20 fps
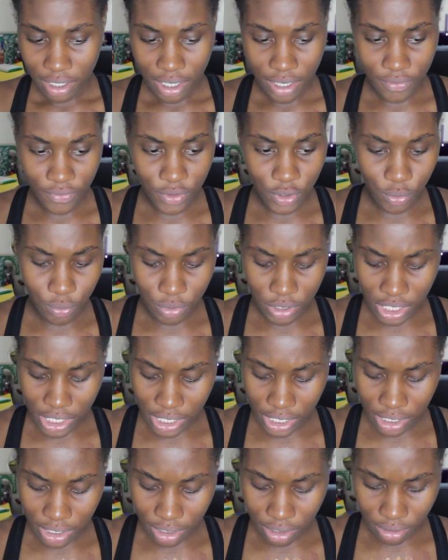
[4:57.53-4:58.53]
if you
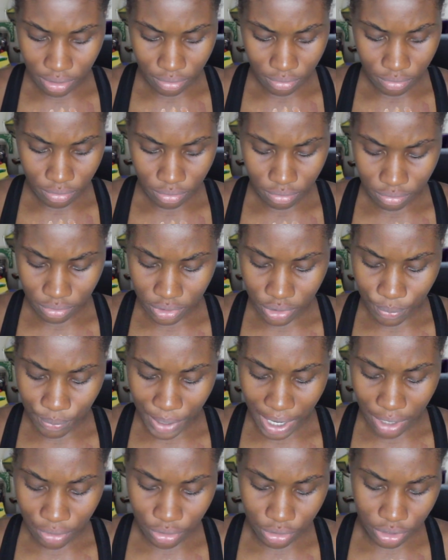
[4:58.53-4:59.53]
need some
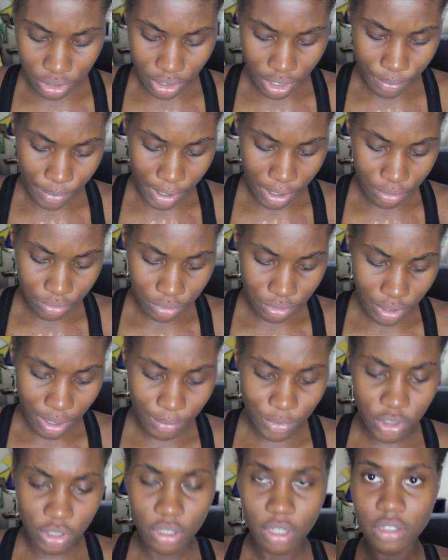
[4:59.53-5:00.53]
powder to come out. So
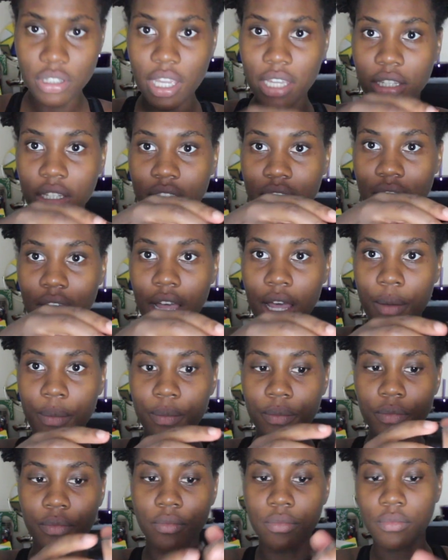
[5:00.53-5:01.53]
I'm just gonna take the
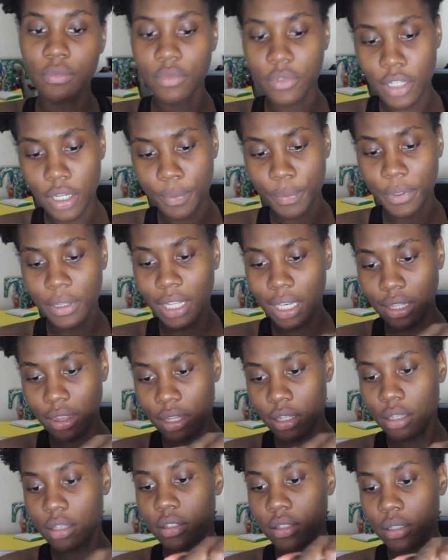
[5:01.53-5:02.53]
top, dump it
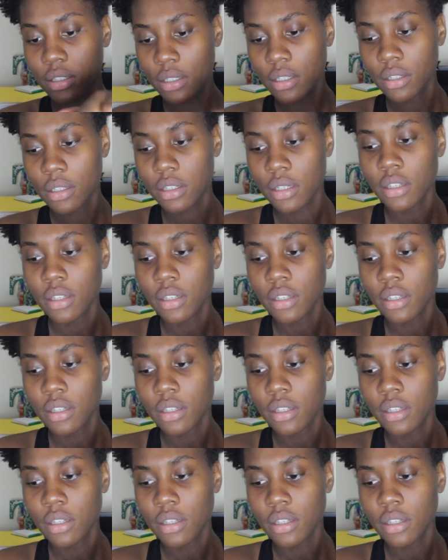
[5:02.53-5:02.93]
like this.